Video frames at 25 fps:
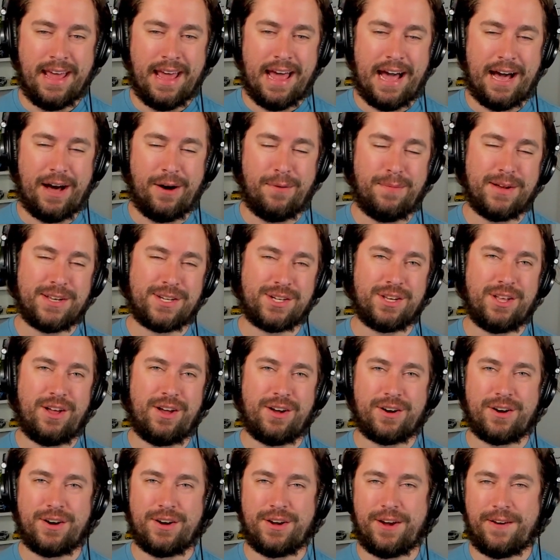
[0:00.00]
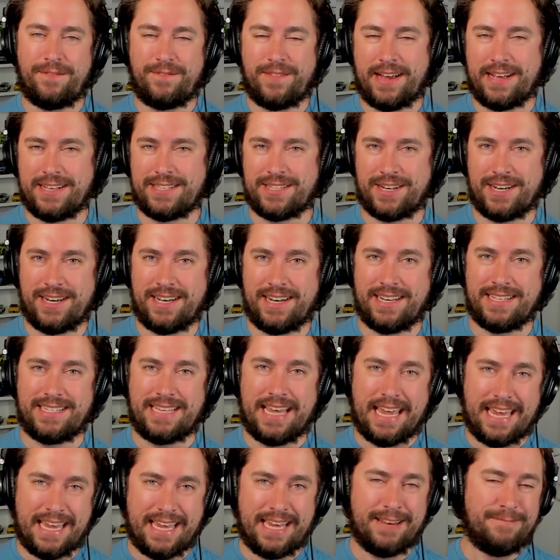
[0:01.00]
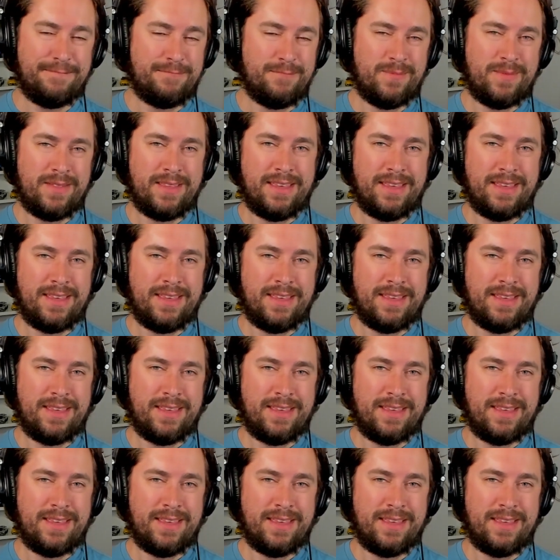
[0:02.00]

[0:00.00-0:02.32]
how much longer your fans are going to take it